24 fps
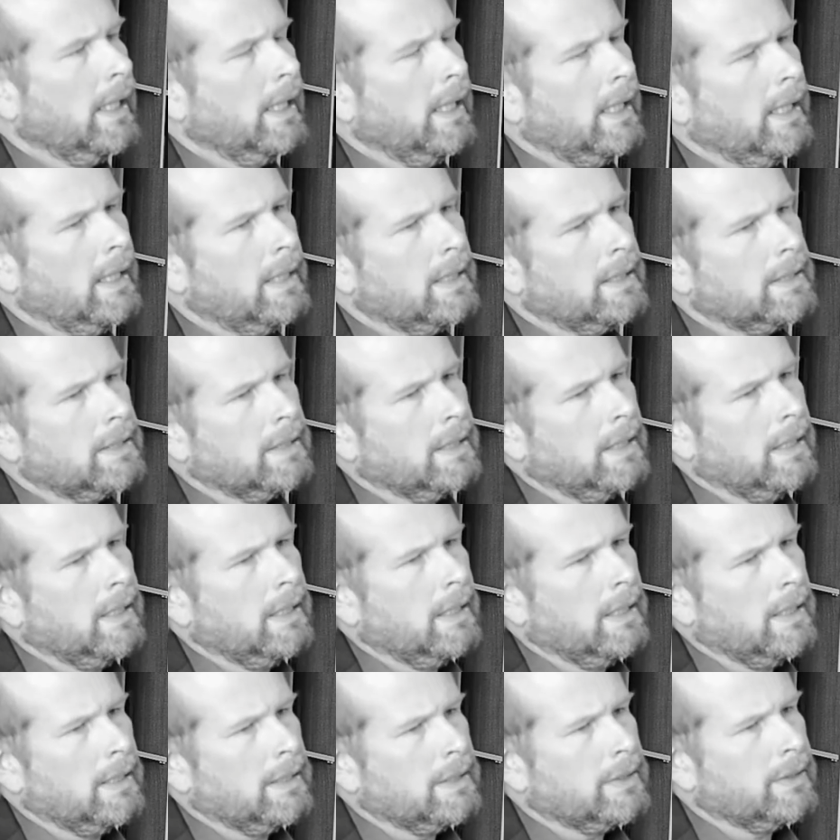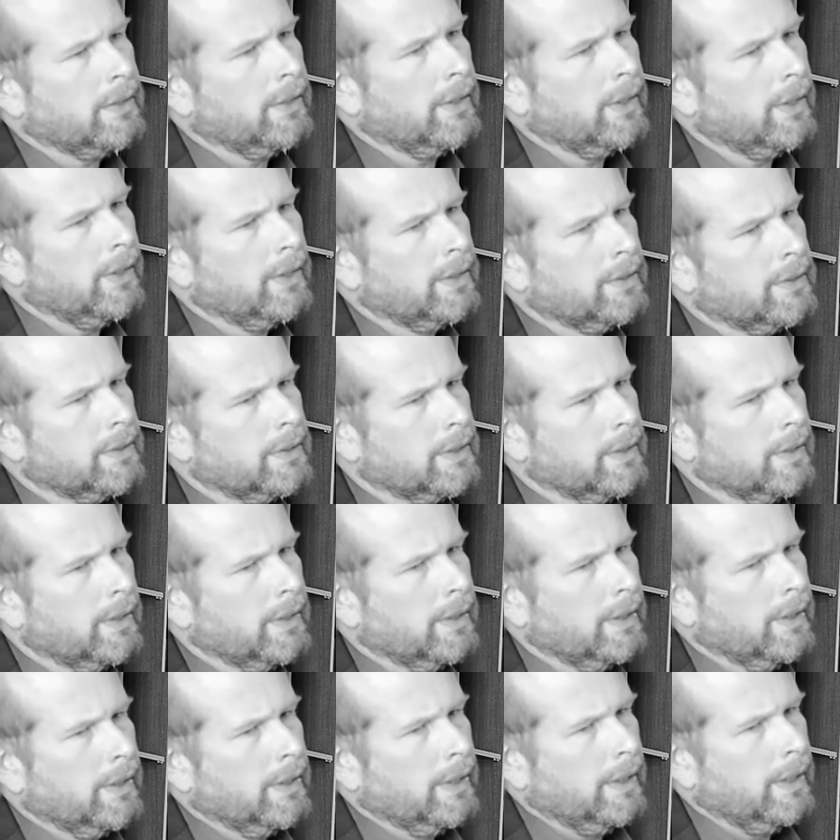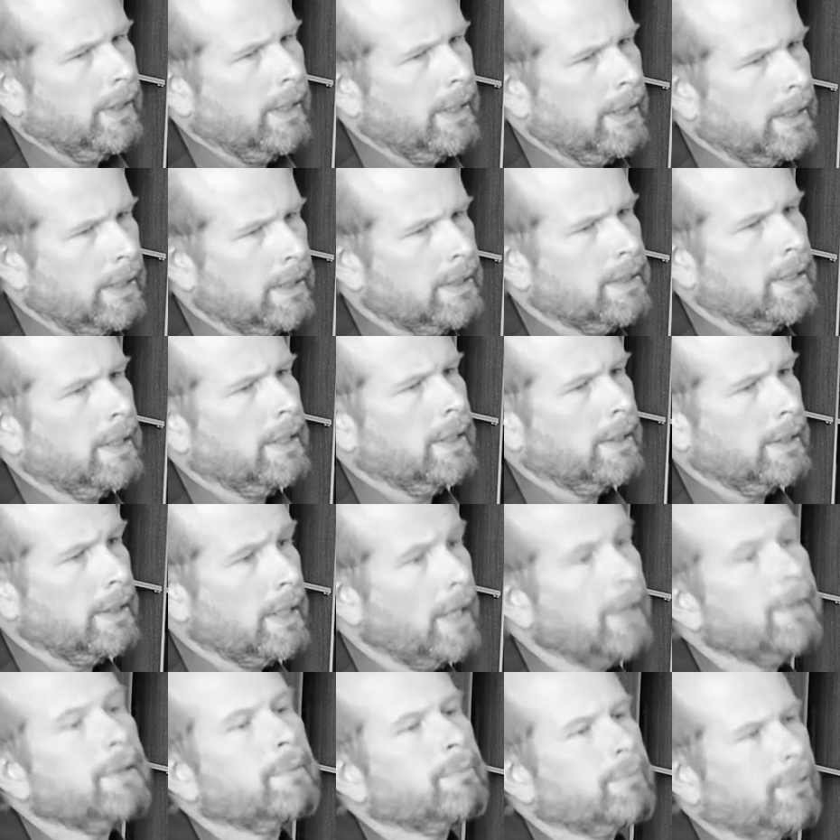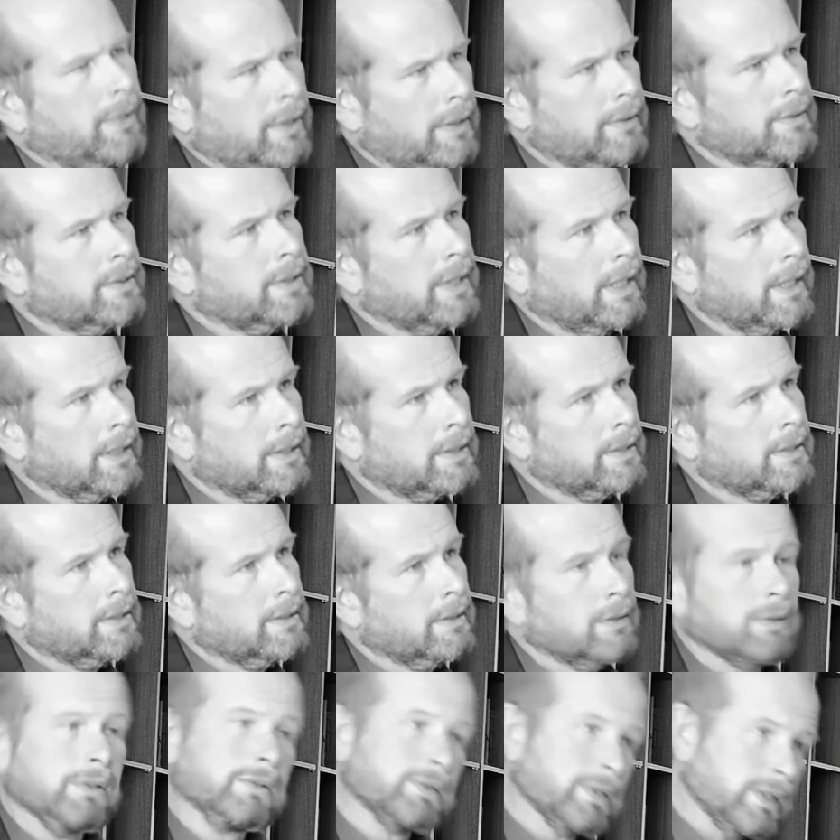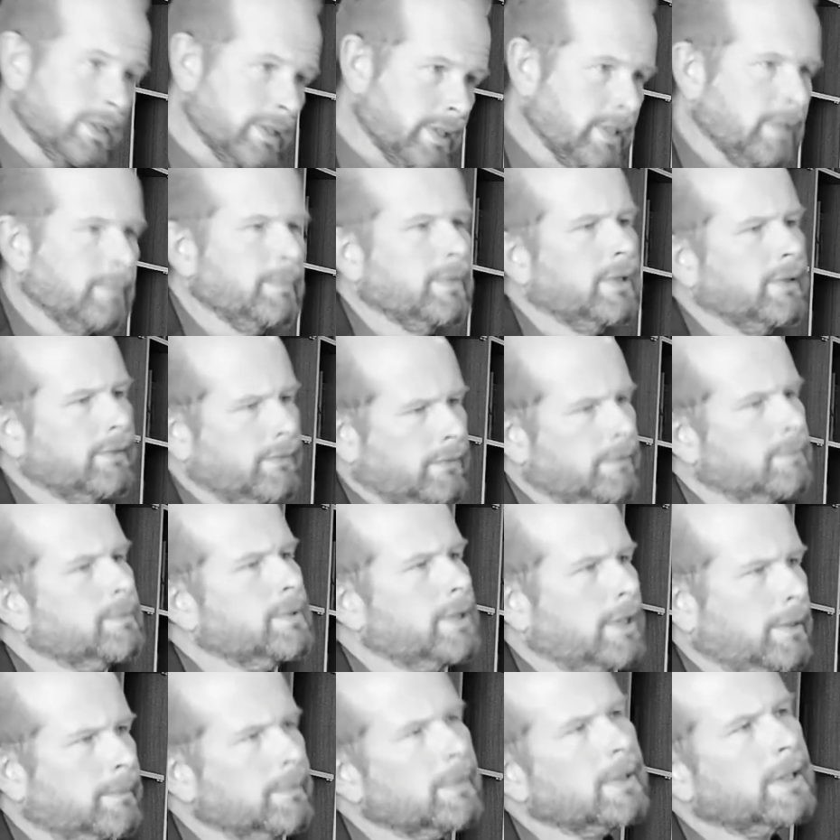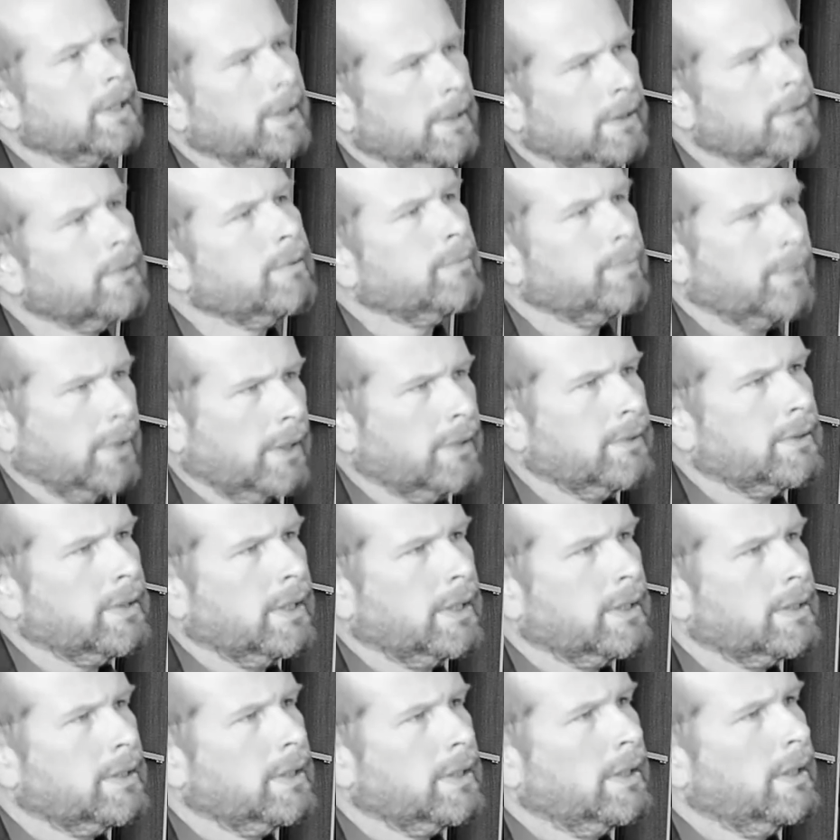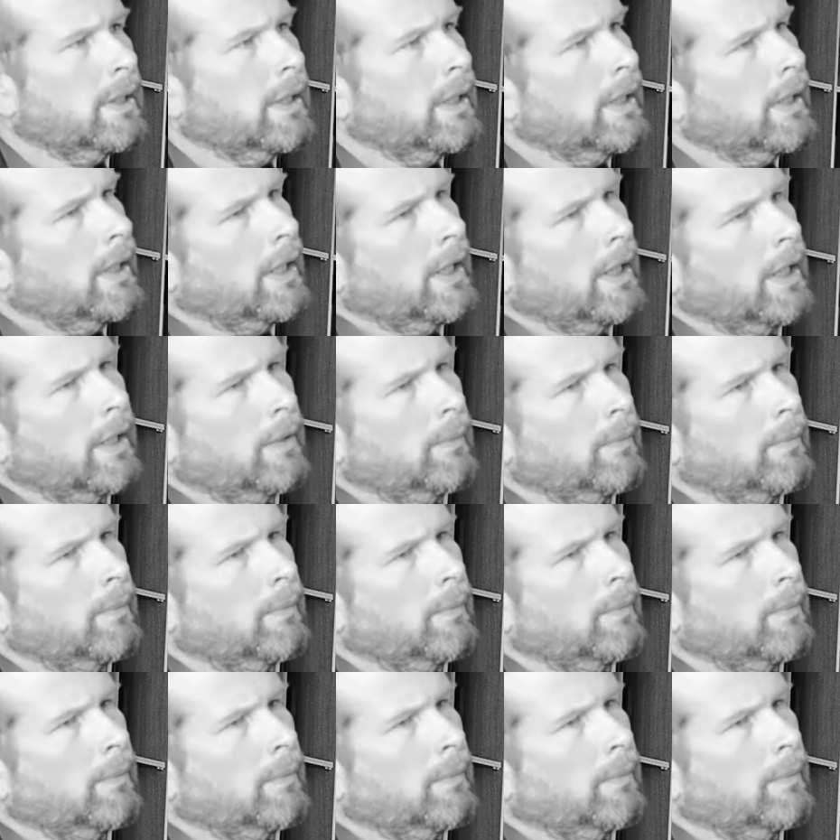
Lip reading: is that it is another process, not dissimilar from some clinical process, in